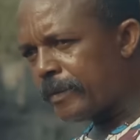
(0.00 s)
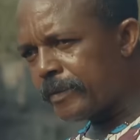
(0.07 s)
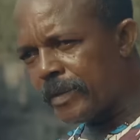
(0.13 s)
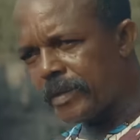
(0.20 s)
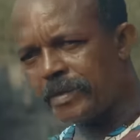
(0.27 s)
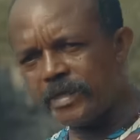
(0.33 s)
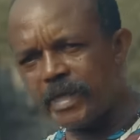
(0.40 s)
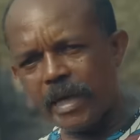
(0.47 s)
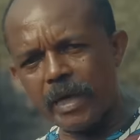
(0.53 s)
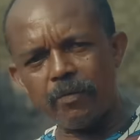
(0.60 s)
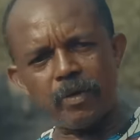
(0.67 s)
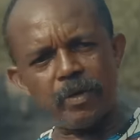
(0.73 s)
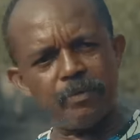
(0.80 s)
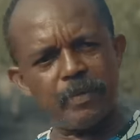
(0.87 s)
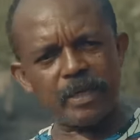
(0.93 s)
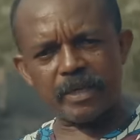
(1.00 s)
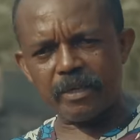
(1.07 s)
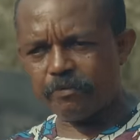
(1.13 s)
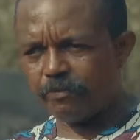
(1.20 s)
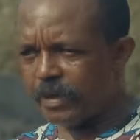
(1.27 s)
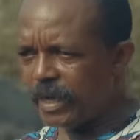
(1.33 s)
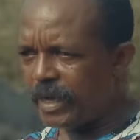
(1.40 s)
This girl will make
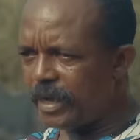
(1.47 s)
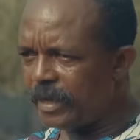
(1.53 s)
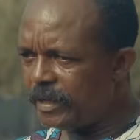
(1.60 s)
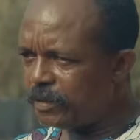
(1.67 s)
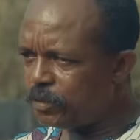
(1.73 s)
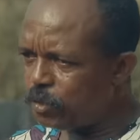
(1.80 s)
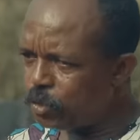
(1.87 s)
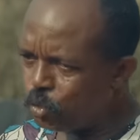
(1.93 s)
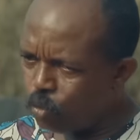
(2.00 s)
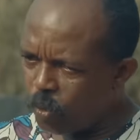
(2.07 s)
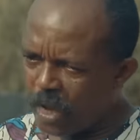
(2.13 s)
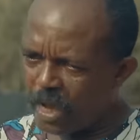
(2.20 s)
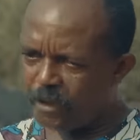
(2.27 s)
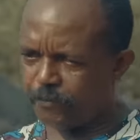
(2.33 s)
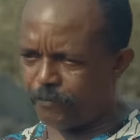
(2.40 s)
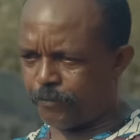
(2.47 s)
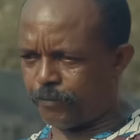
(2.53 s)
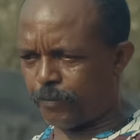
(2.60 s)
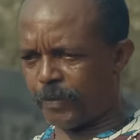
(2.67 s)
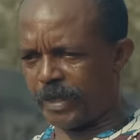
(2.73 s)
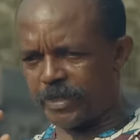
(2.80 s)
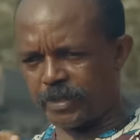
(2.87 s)
a very good wife
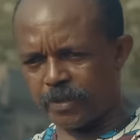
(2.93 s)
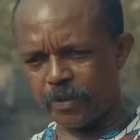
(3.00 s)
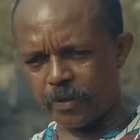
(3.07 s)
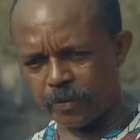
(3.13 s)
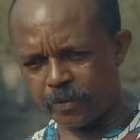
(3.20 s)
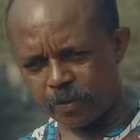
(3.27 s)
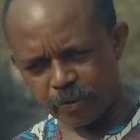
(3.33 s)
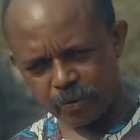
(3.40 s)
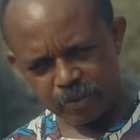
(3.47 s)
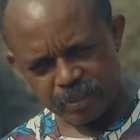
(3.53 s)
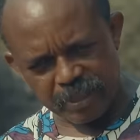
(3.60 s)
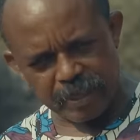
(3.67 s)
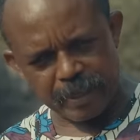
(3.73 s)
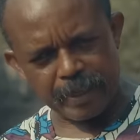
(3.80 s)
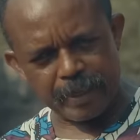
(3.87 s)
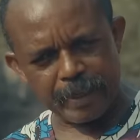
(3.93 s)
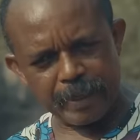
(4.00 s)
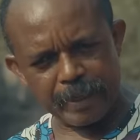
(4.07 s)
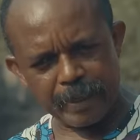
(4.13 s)
for my son, Oja.